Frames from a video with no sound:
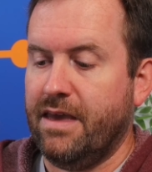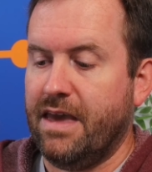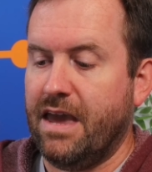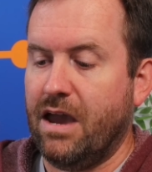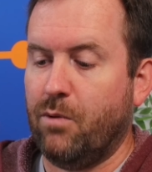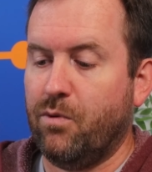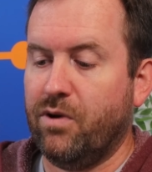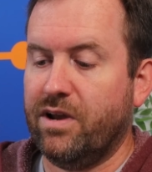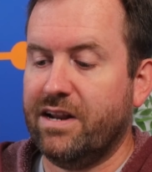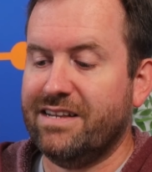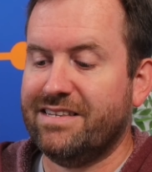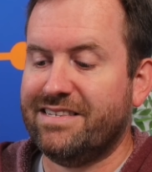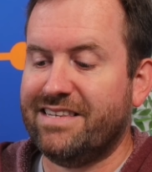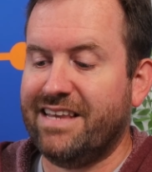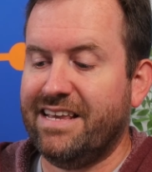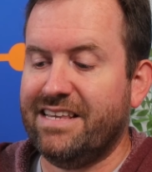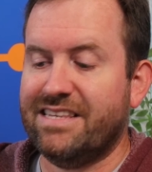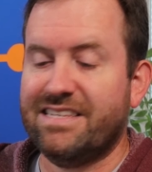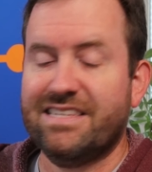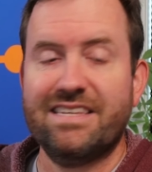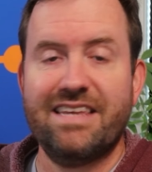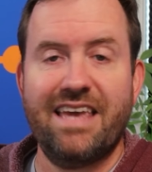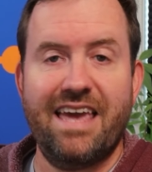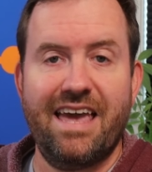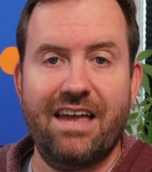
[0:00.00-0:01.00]
and we're going to say
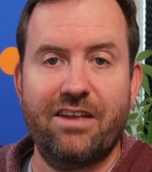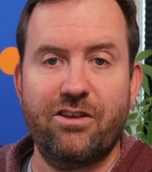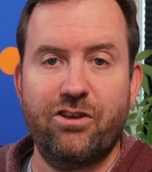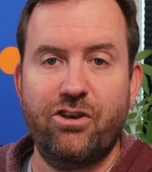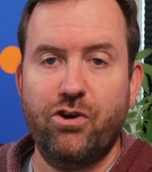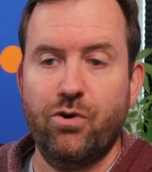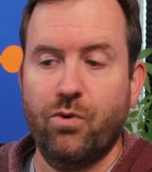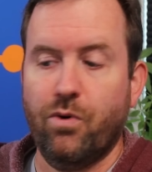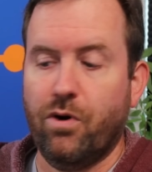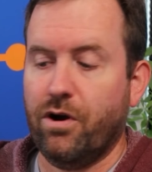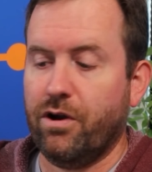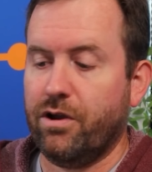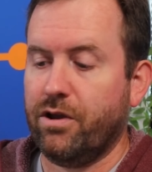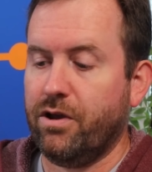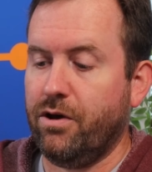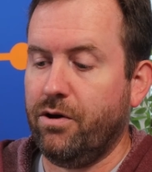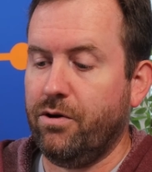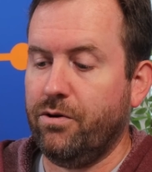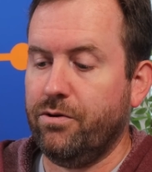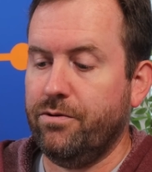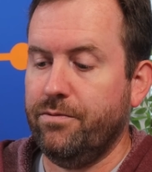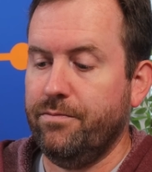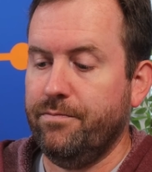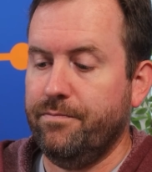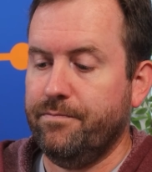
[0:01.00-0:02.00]
scan QR
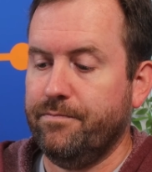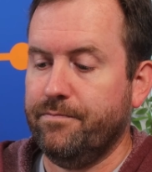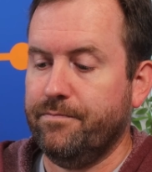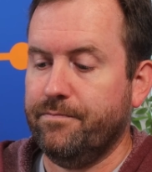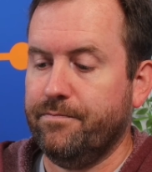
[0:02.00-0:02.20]
code.